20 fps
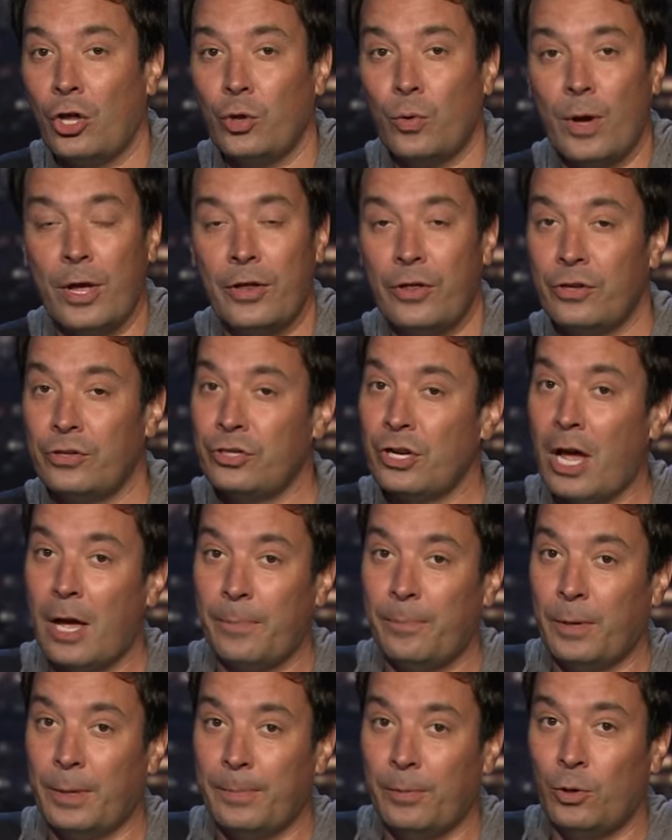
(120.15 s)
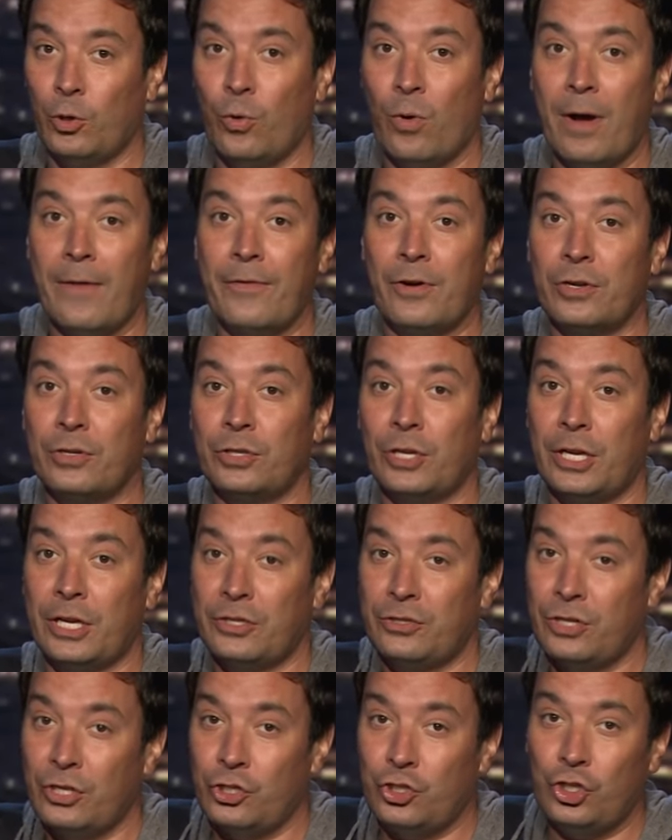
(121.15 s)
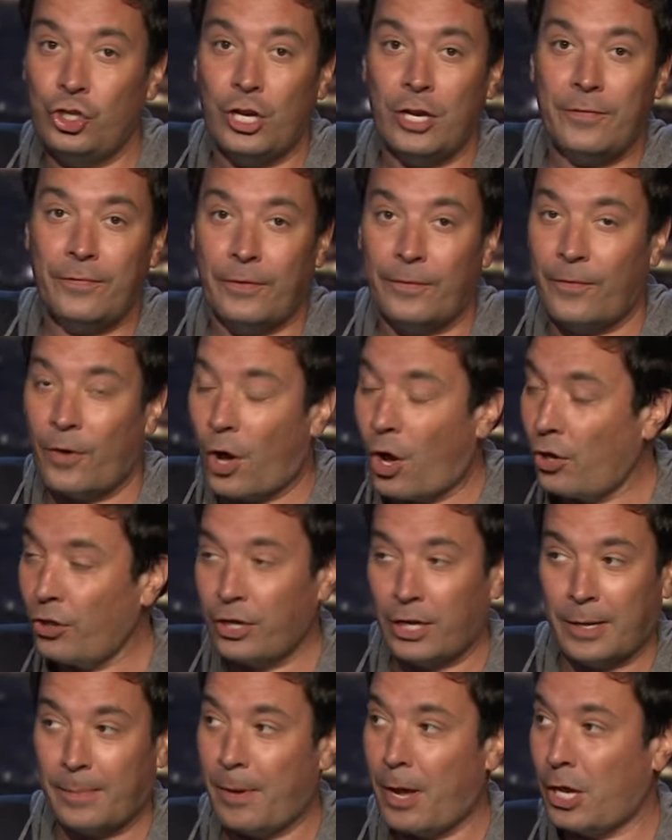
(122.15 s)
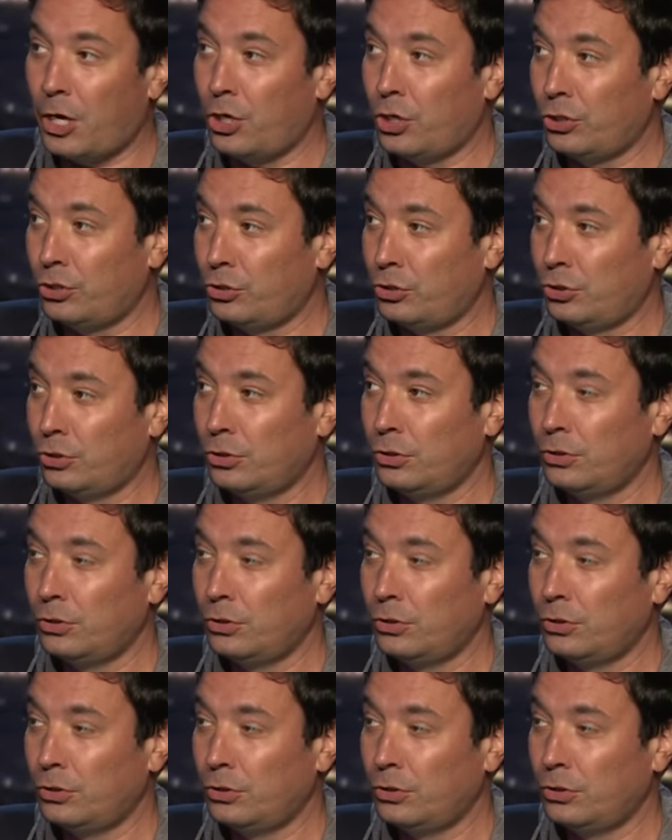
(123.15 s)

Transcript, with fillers: the way to the top, people. Whoever is the chief of all the commanders.